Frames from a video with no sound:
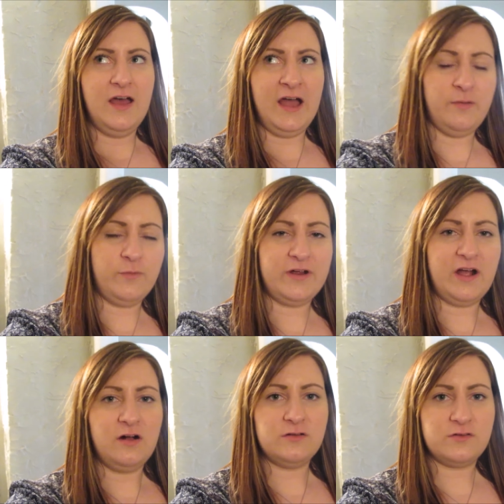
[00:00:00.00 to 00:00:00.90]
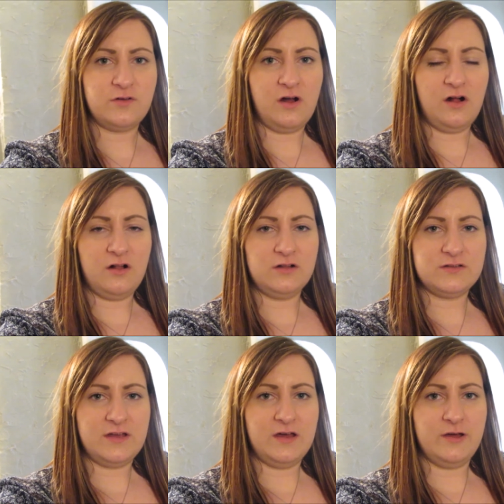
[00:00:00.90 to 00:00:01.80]
at work I also
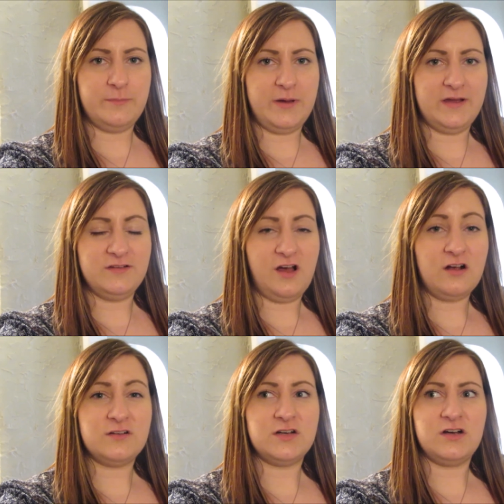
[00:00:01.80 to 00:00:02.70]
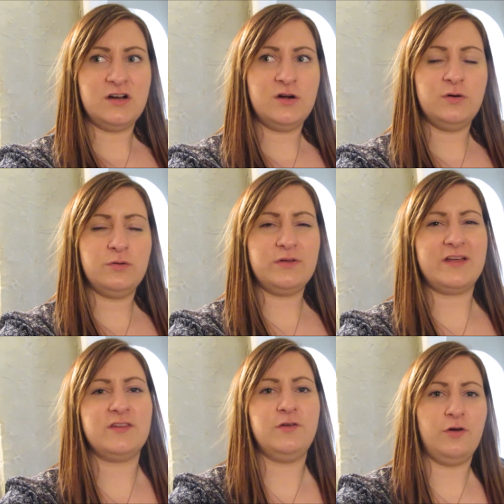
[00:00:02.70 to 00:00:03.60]
called uh, my doctor who
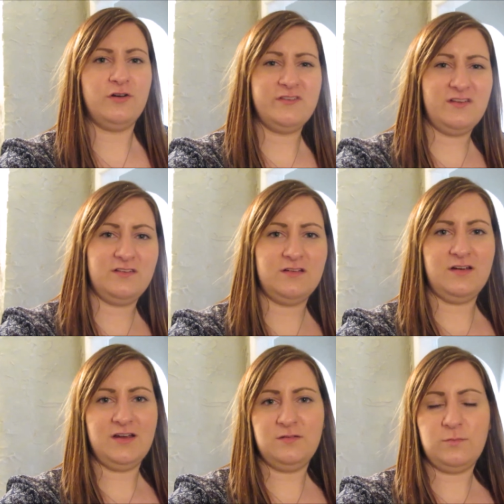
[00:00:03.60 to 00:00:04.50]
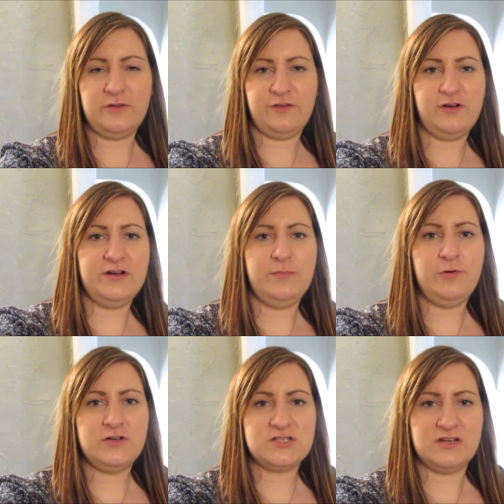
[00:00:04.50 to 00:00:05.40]
like the nurse isn't in with her
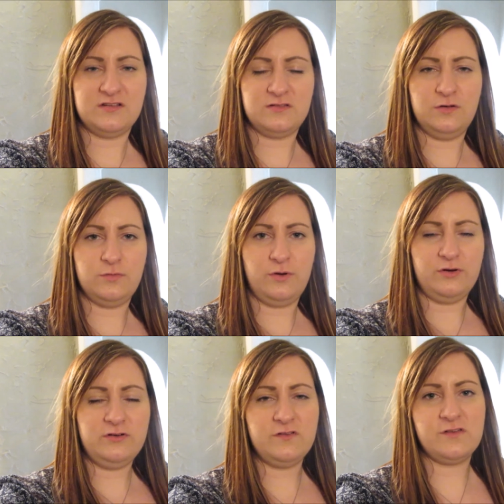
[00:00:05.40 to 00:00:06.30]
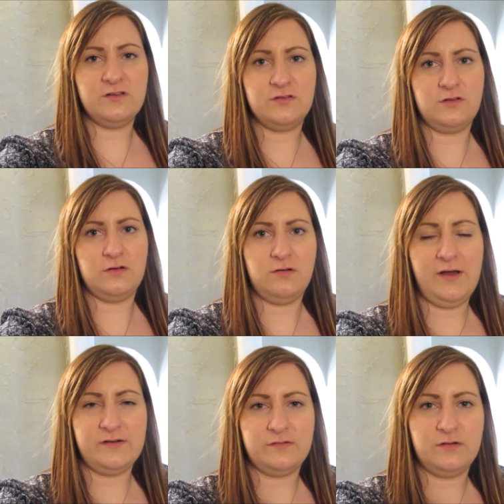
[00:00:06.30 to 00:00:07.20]
anymore she has a new nurse so
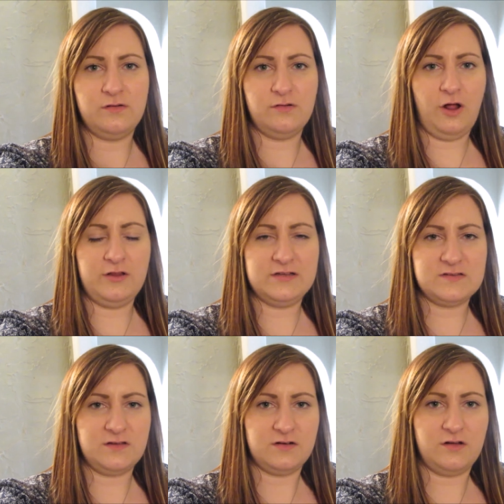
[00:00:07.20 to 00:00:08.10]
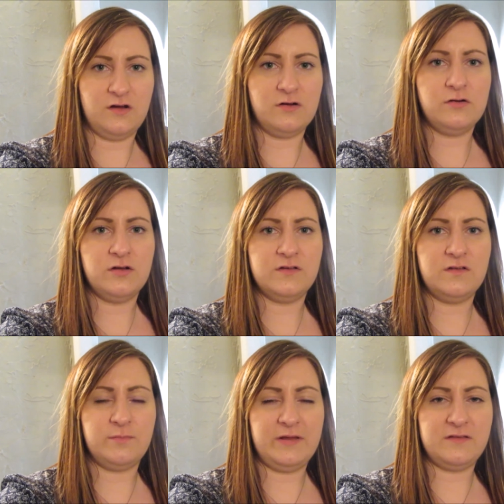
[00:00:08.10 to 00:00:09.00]
I don't know how that's gonna go
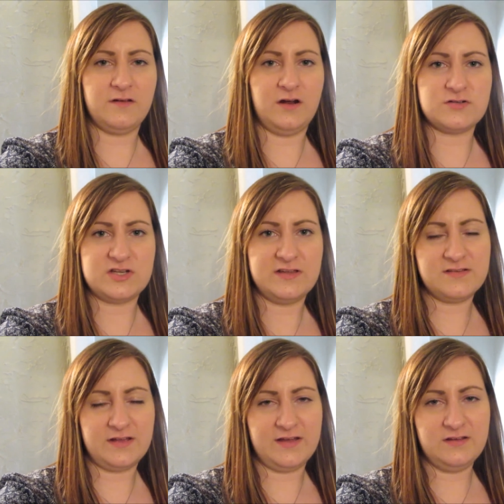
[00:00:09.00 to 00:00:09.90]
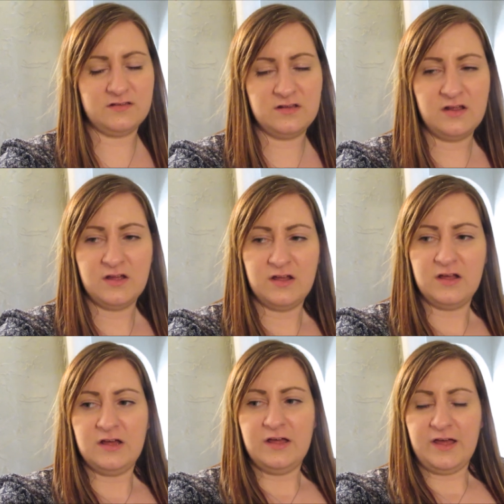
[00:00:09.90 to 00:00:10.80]
depends on how she is I guess
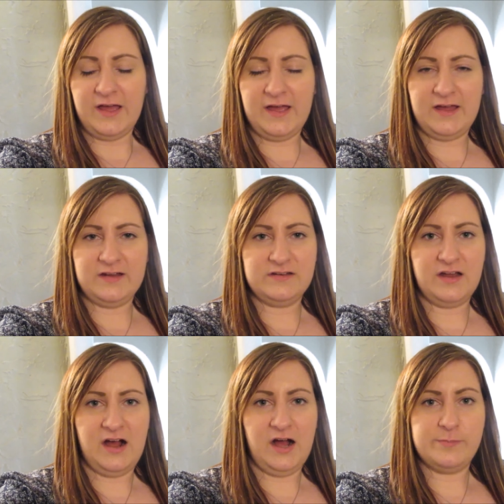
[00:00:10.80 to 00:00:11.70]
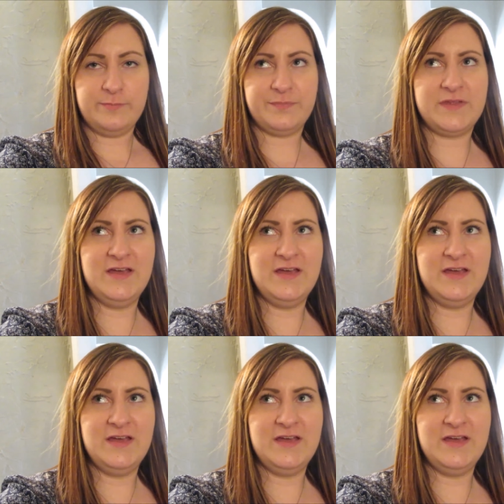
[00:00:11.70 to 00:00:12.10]
and um